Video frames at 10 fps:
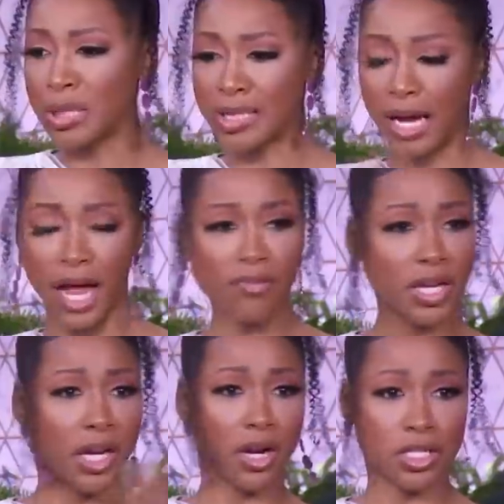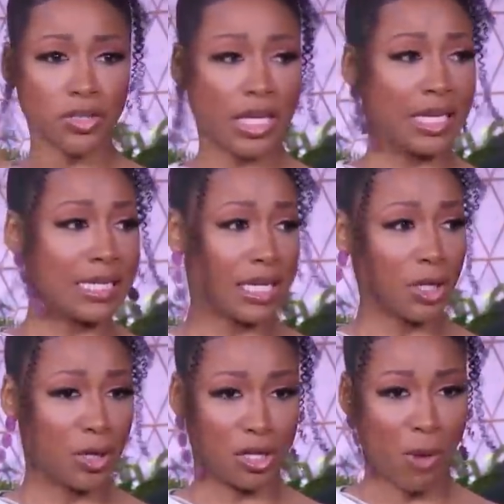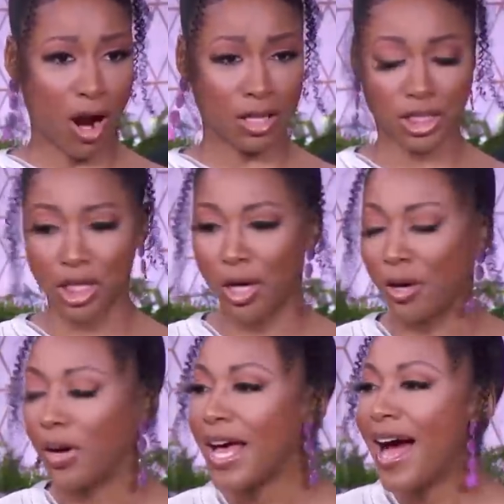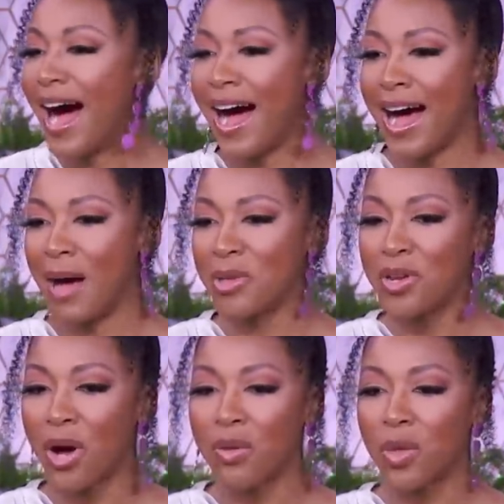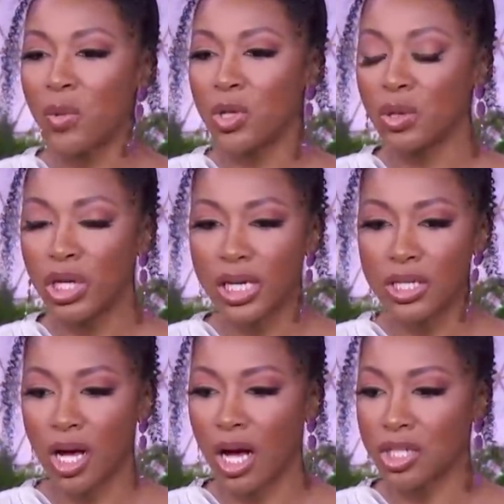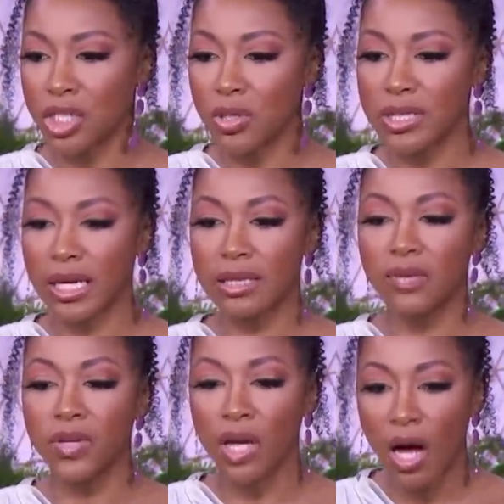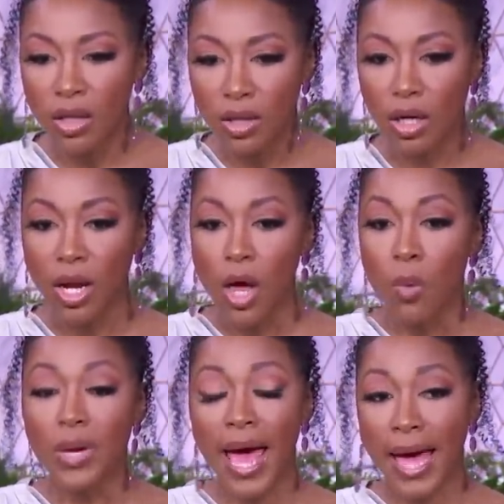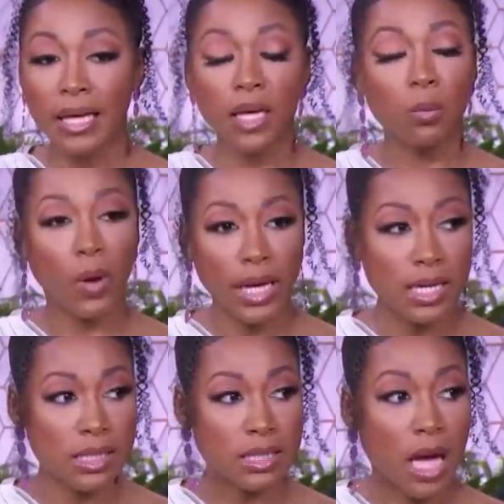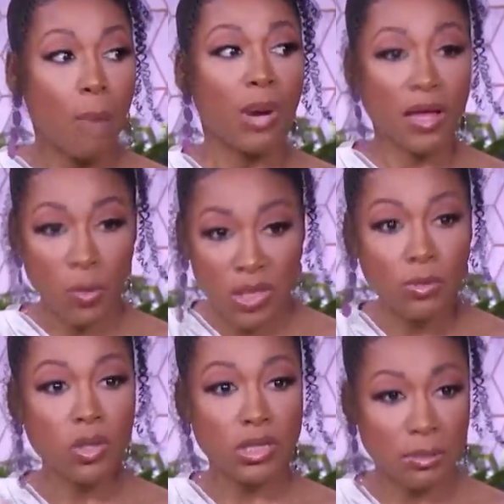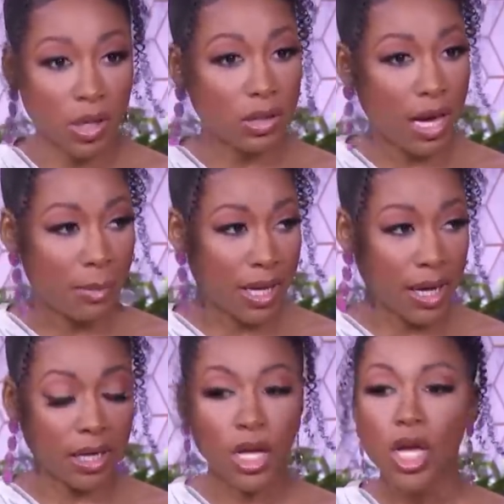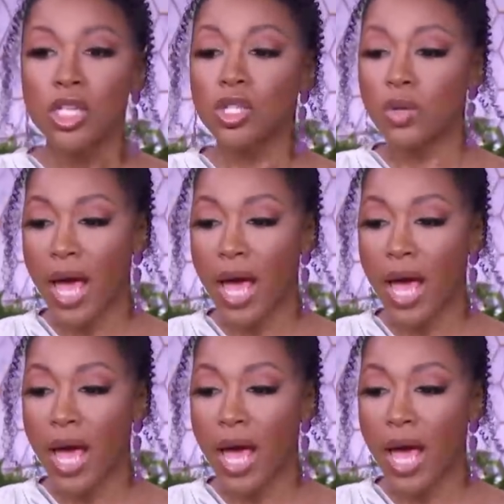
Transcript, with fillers: recite every character that he did on the Martin show. Yes. Um, you know, and then when you look at uh, shows like In Living Color, we had Kim Wayans, but it was mostly male dominated. Yep. Yeah. So